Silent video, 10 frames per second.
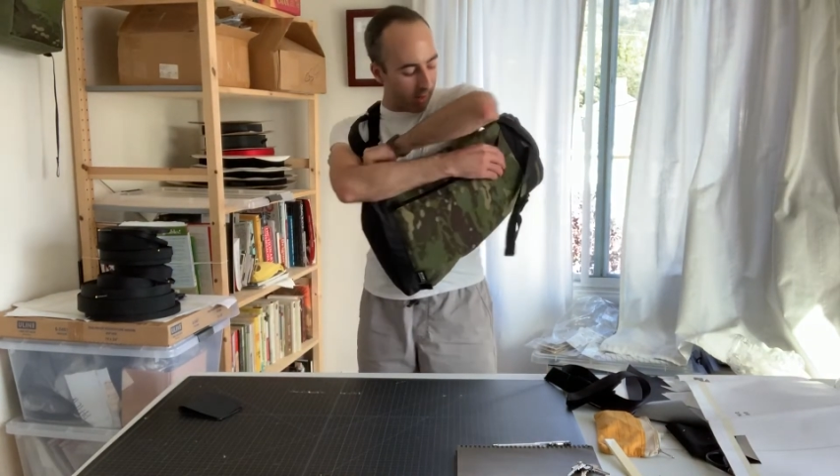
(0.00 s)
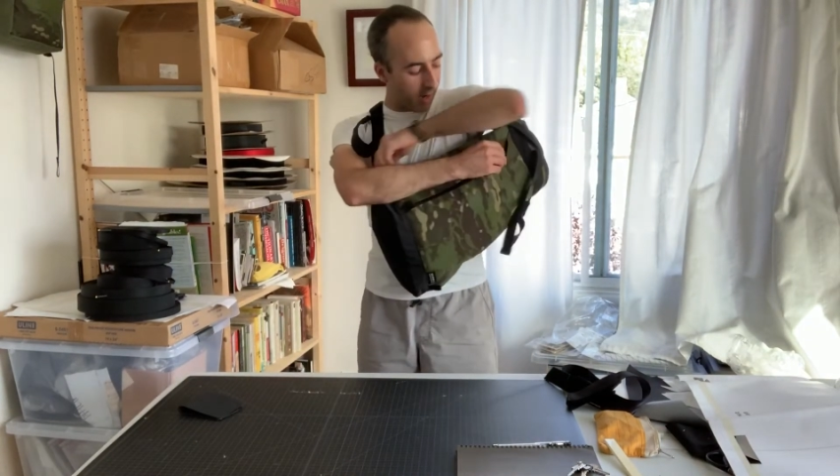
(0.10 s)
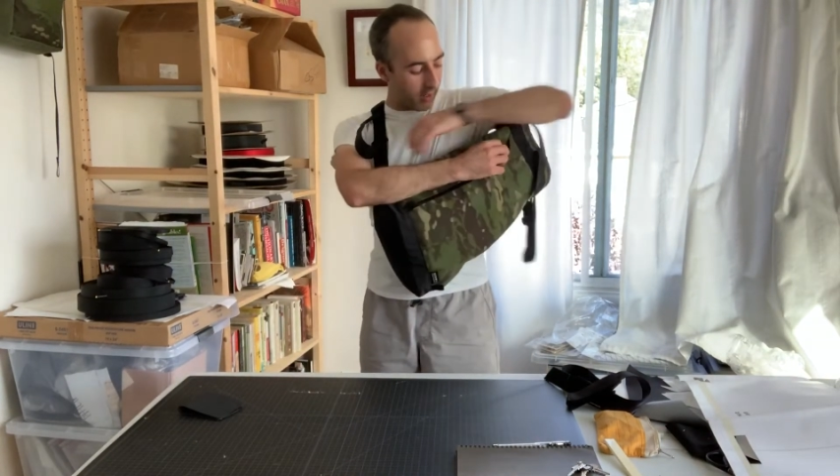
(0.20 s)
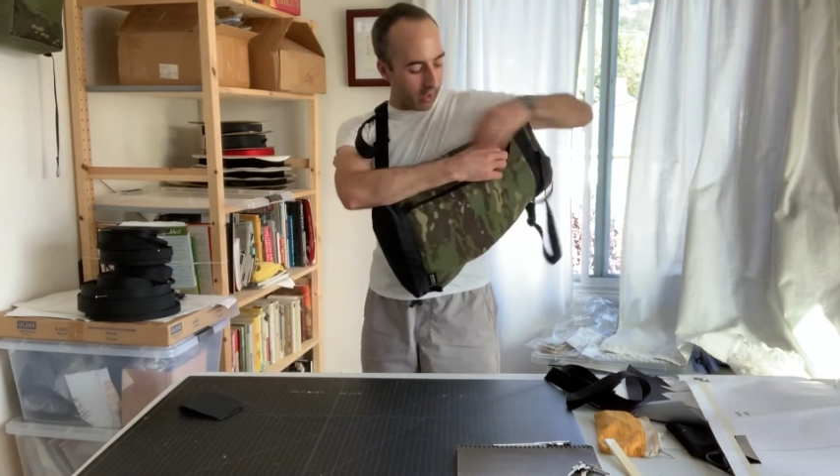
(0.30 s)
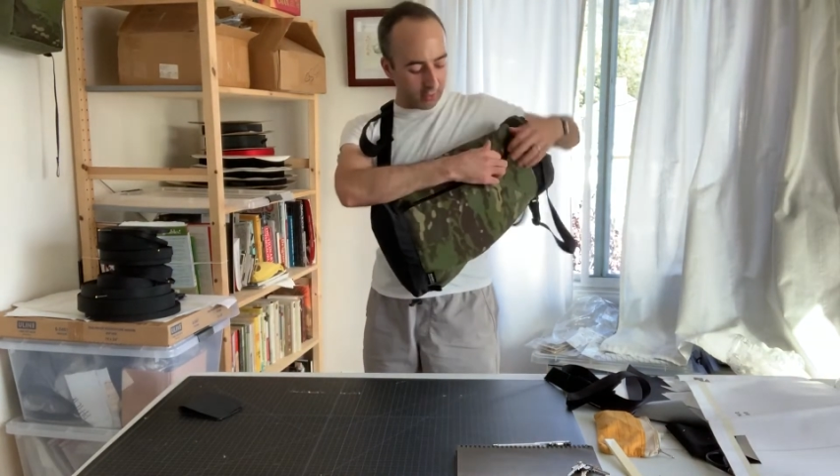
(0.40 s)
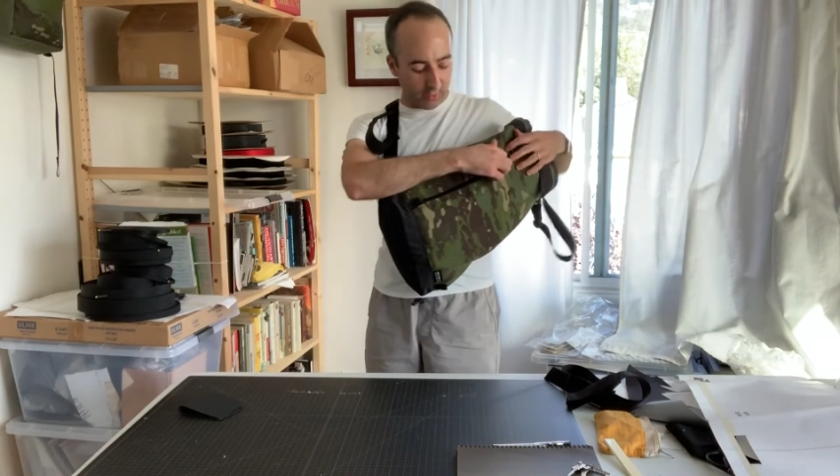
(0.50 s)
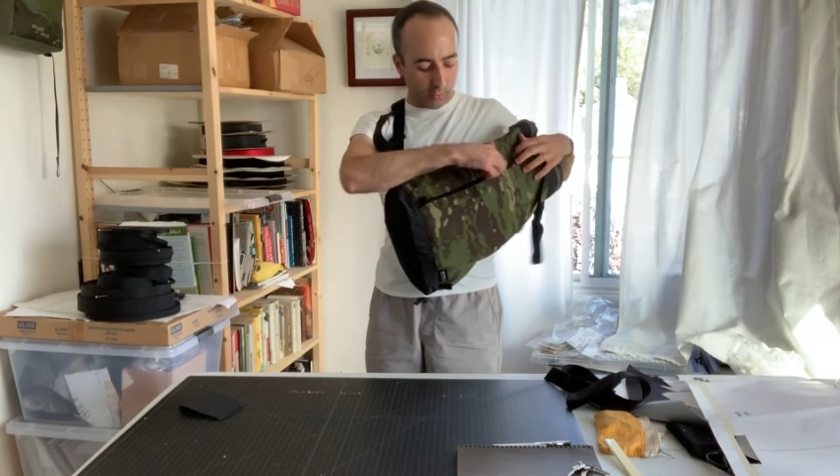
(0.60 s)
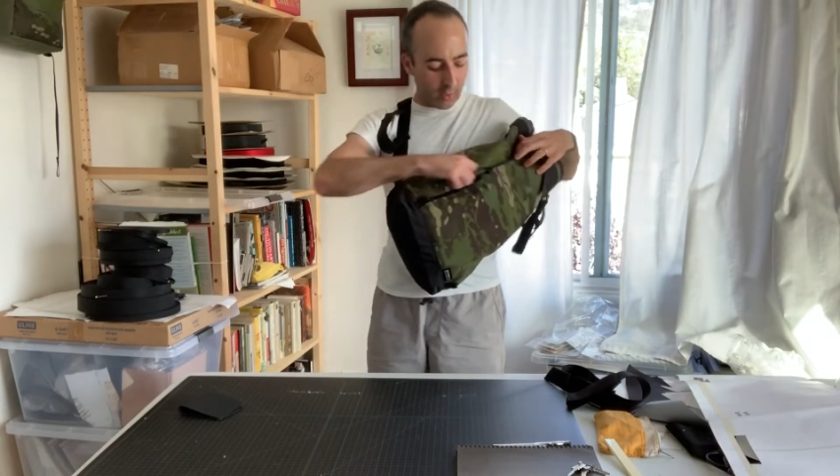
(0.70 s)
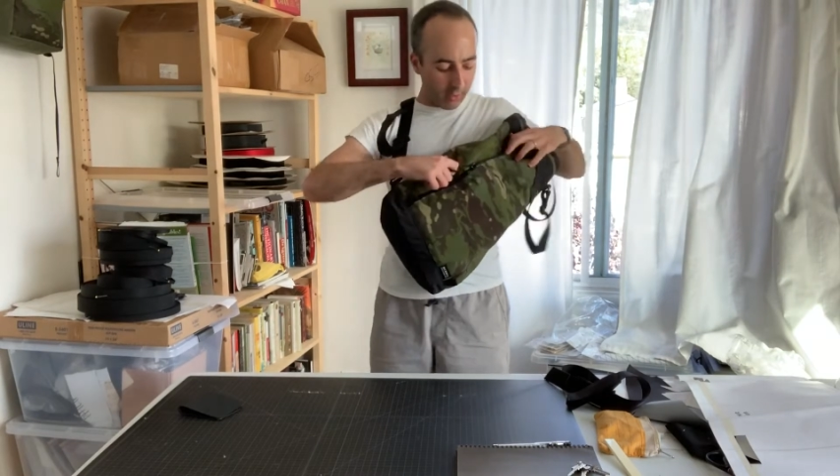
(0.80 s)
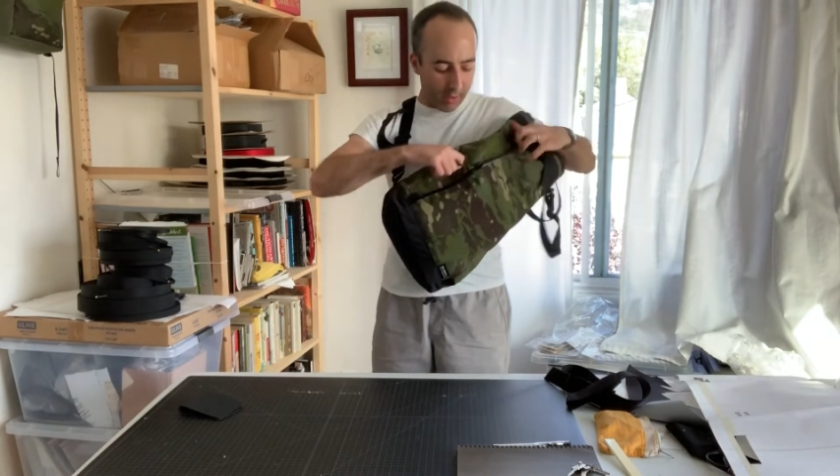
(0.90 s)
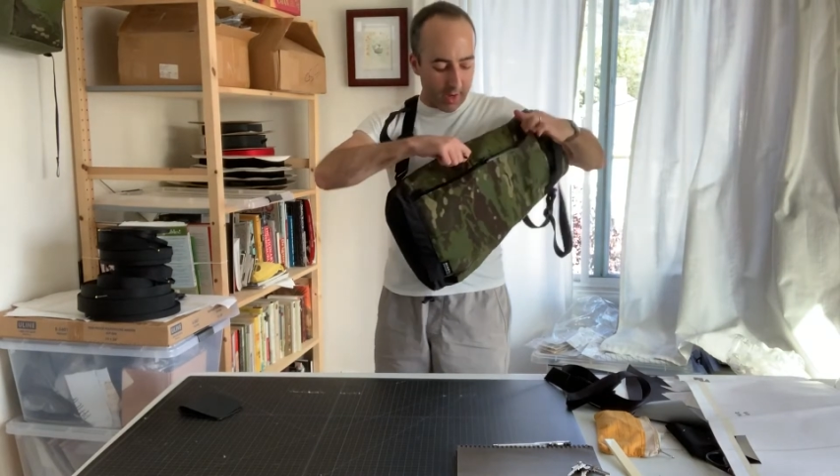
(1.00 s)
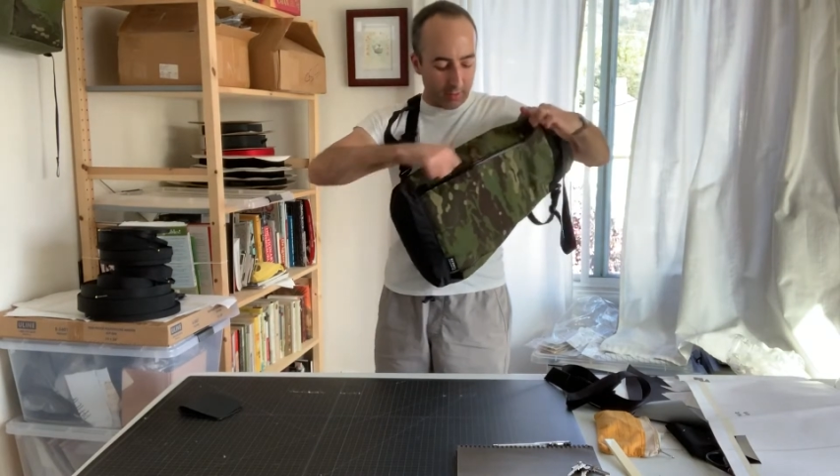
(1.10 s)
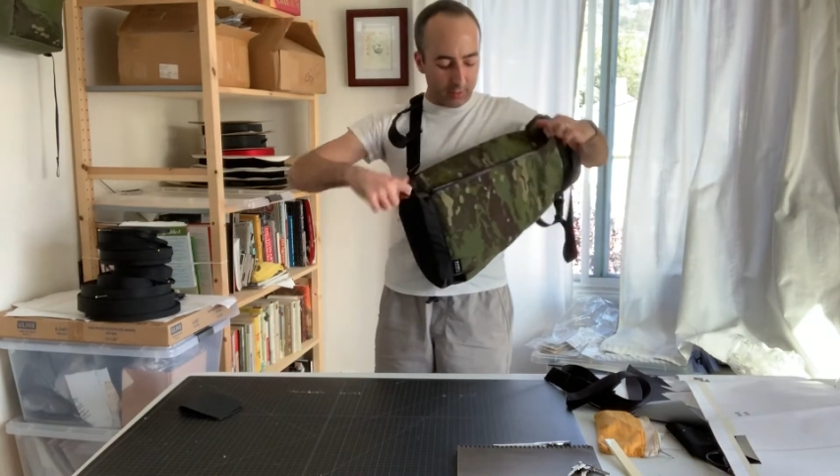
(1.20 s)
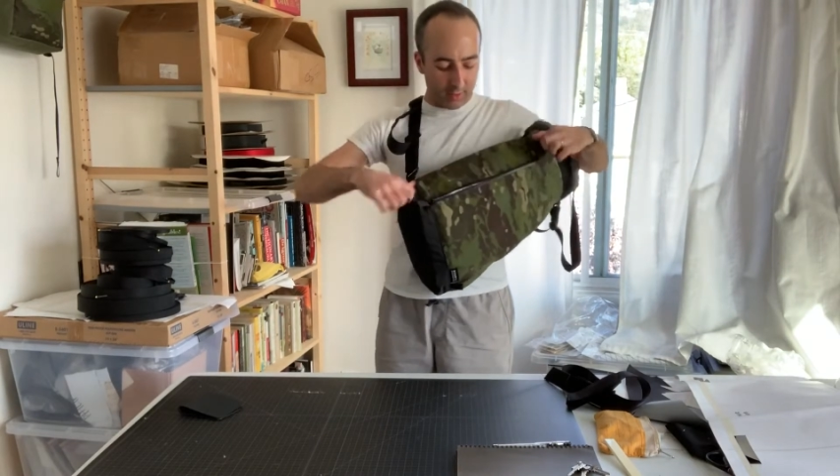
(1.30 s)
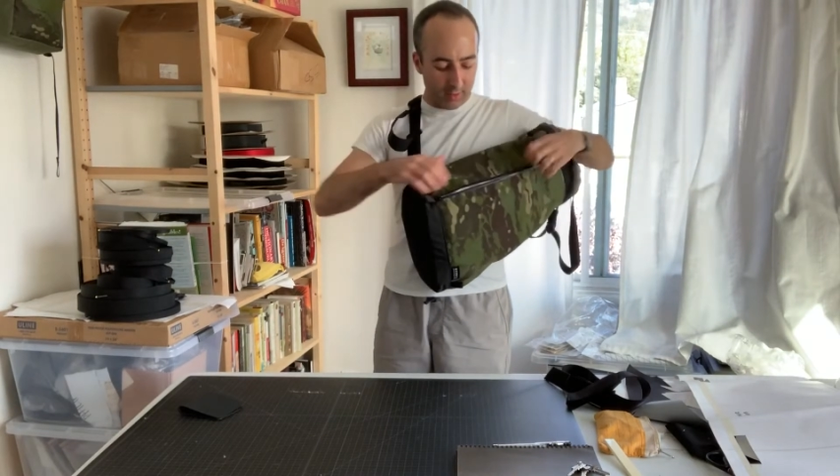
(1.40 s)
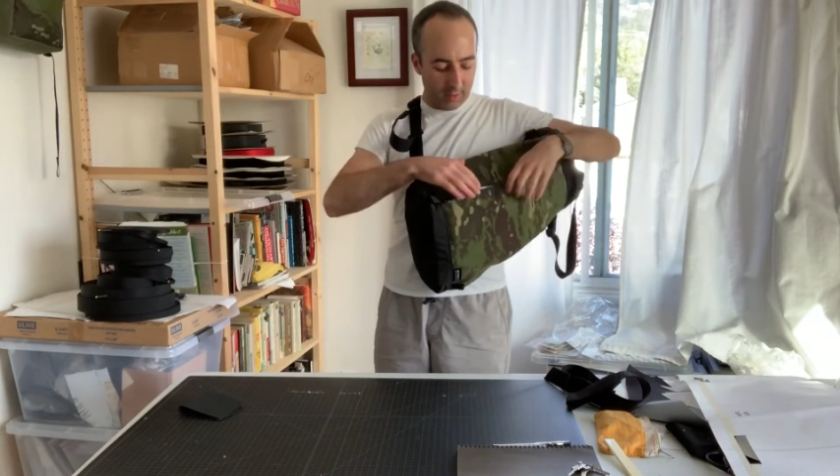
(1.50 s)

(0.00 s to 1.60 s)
I can actually swing it around,